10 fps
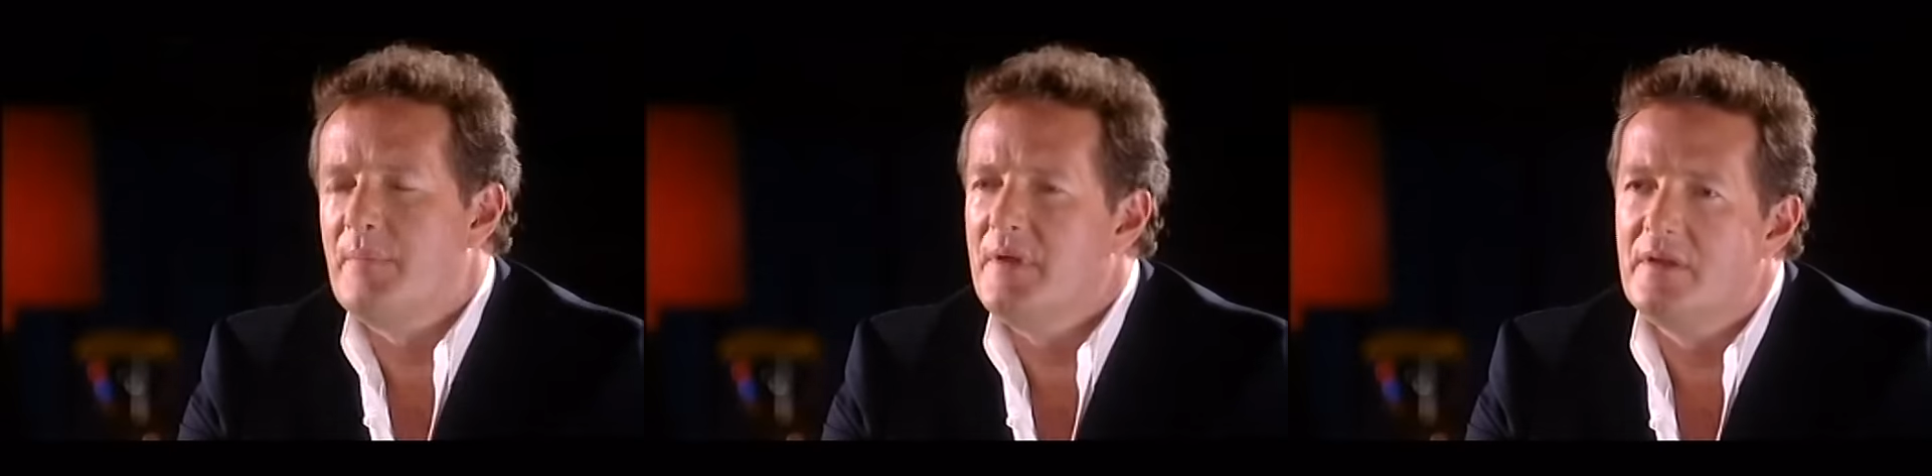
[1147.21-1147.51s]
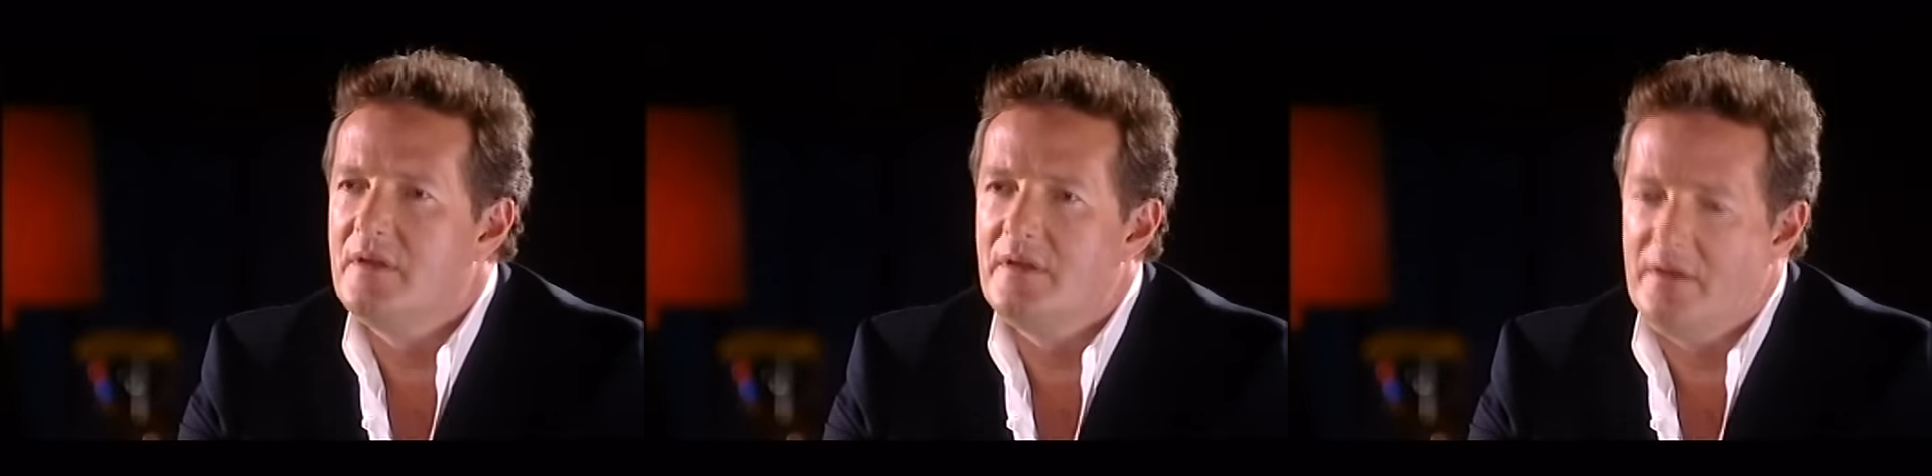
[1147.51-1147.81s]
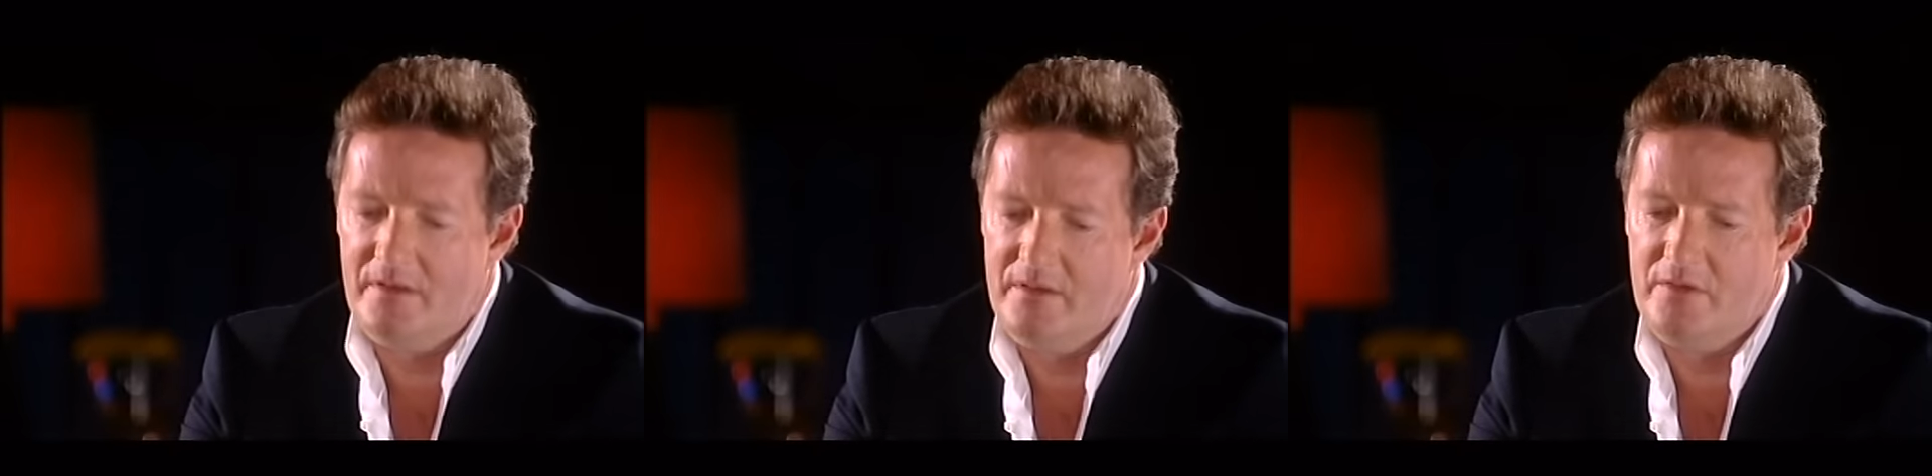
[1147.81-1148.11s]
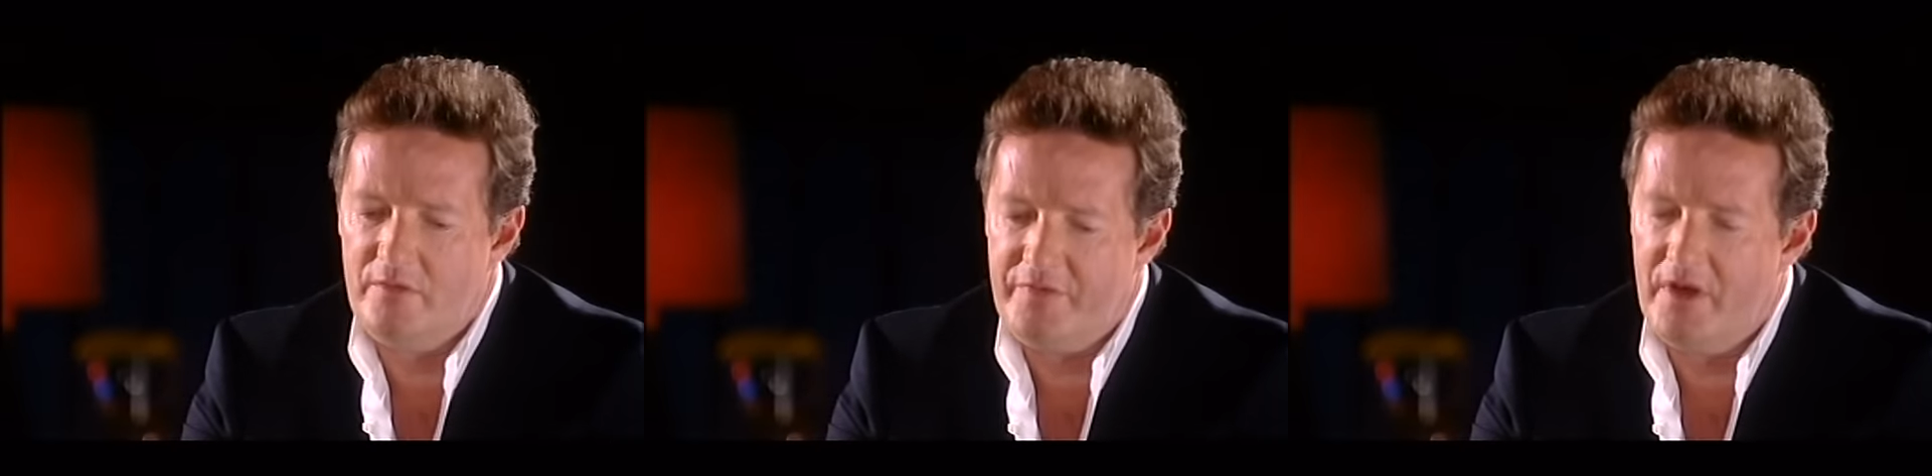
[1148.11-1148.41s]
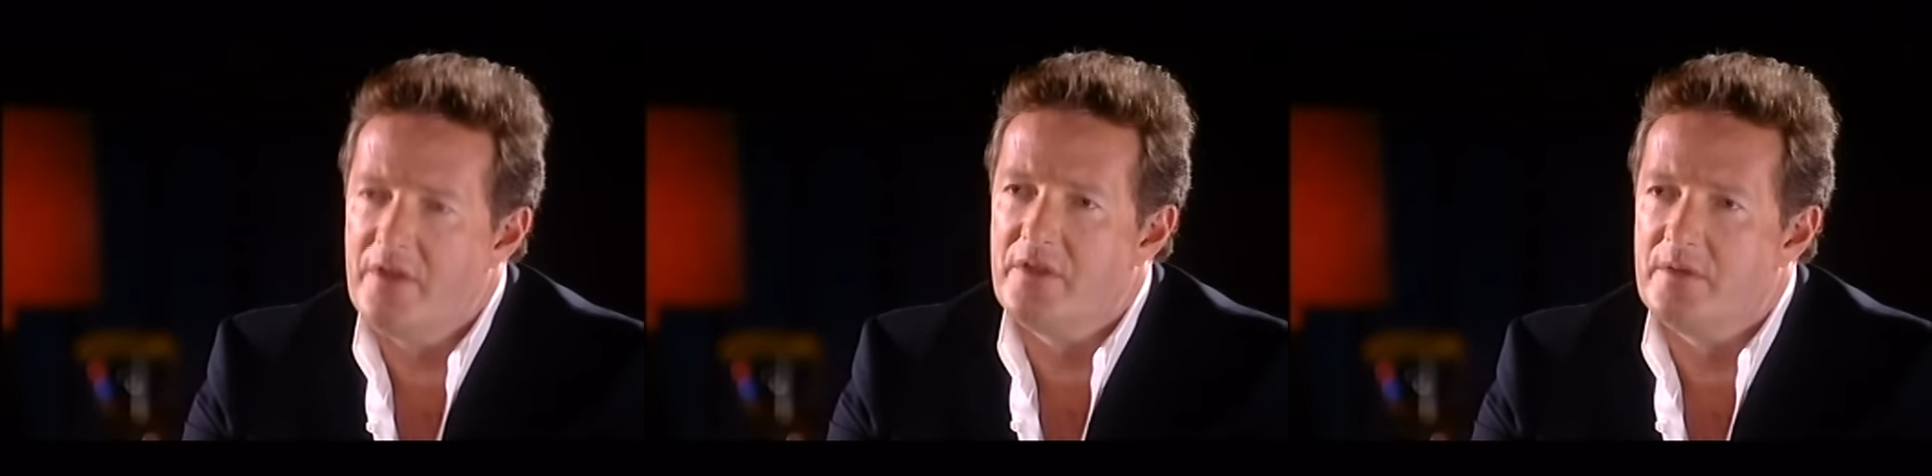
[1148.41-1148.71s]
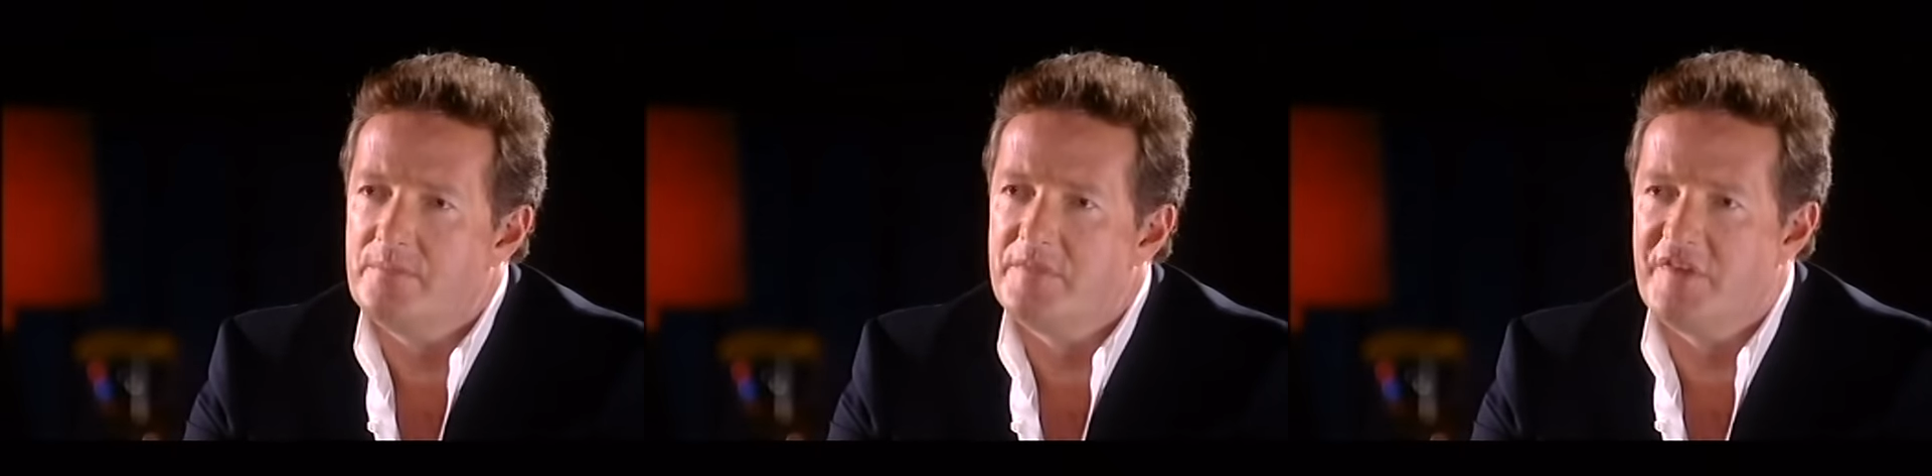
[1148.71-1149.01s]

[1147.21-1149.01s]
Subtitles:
I mean, your father